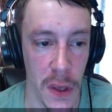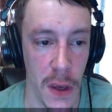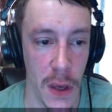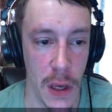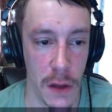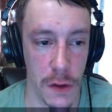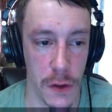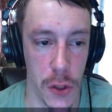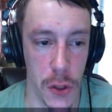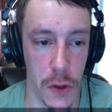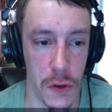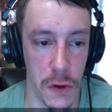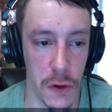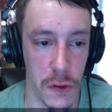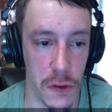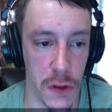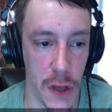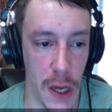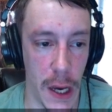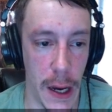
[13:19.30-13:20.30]
So
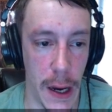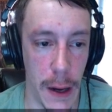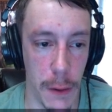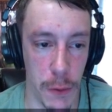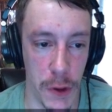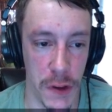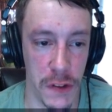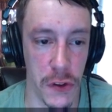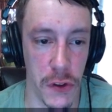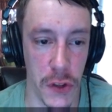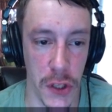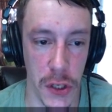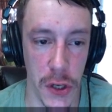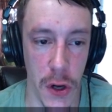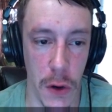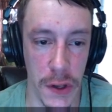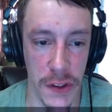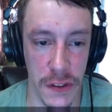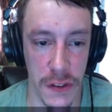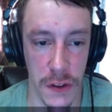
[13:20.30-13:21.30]
users uh, recently
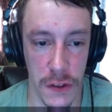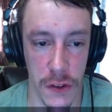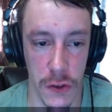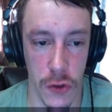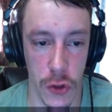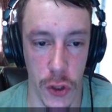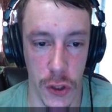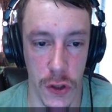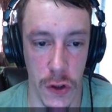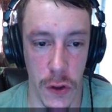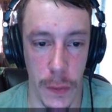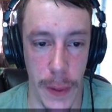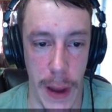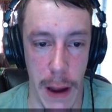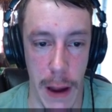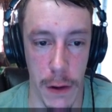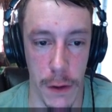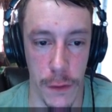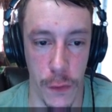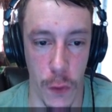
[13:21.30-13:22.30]
noticed this and took to the
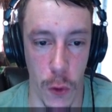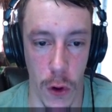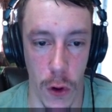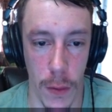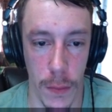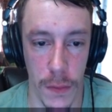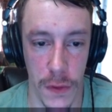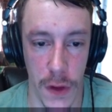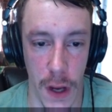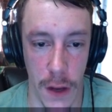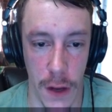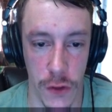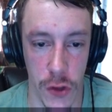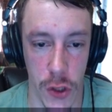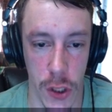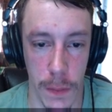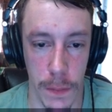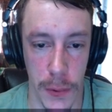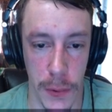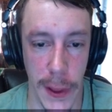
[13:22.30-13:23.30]
Pirate Forum uh, to
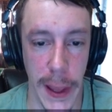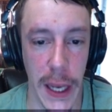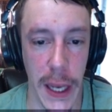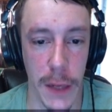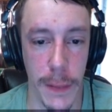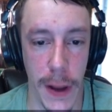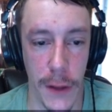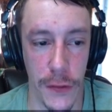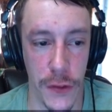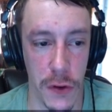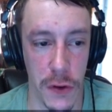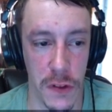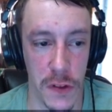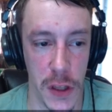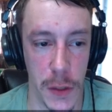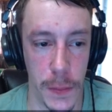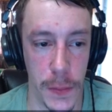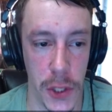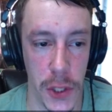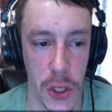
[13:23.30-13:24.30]
complain about their
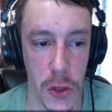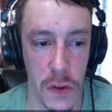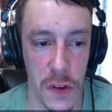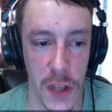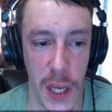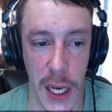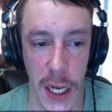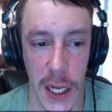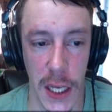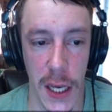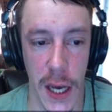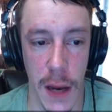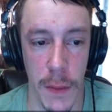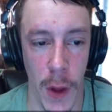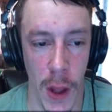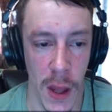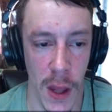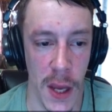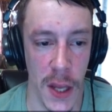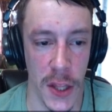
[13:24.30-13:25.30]
C P Us heating
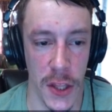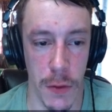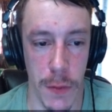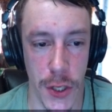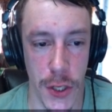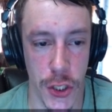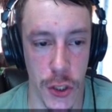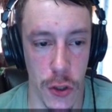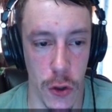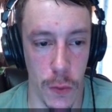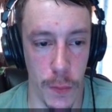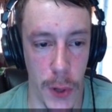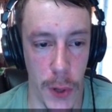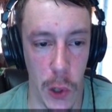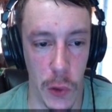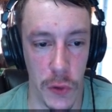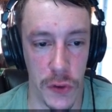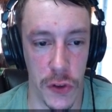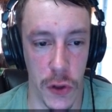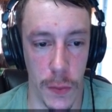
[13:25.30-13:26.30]
up. The original
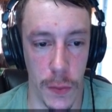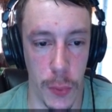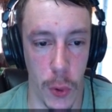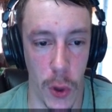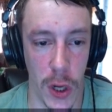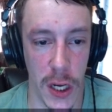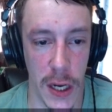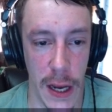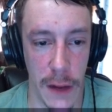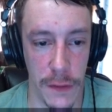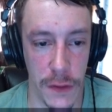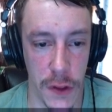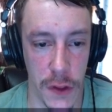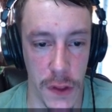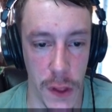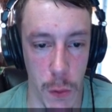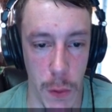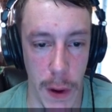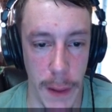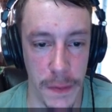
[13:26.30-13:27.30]
poster pointed out that
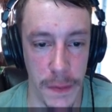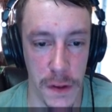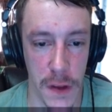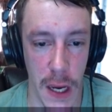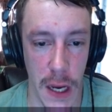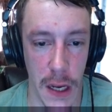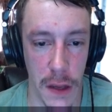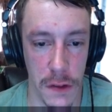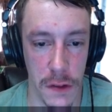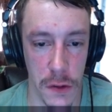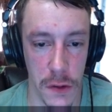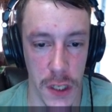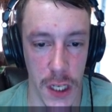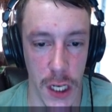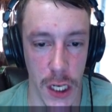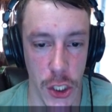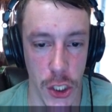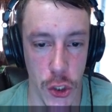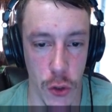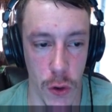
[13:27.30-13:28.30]
the website is using
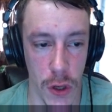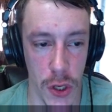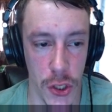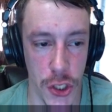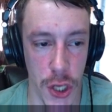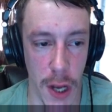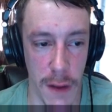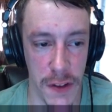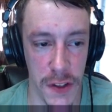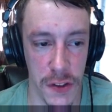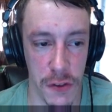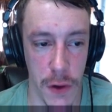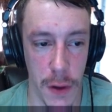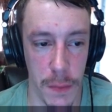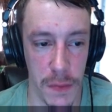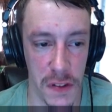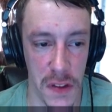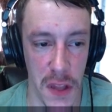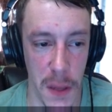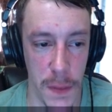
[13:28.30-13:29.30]
a short
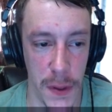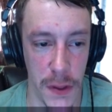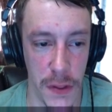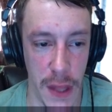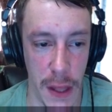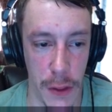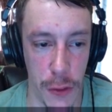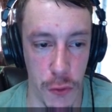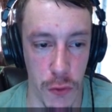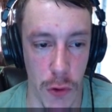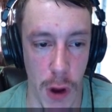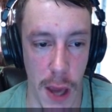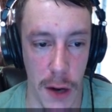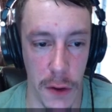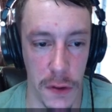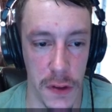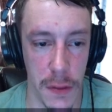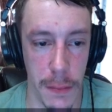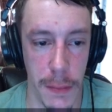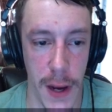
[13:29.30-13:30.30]
JavaScript snippet that
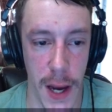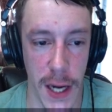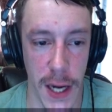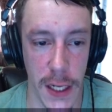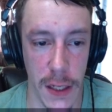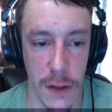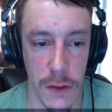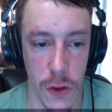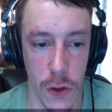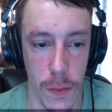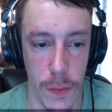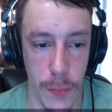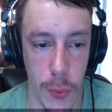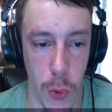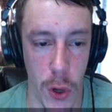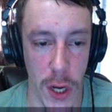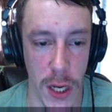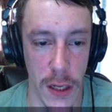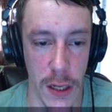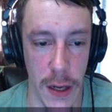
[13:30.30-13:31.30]
throttles the mining to zero
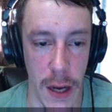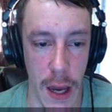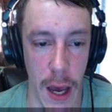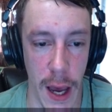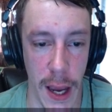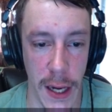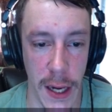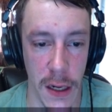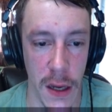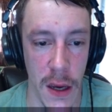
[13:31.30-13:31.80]
point nine,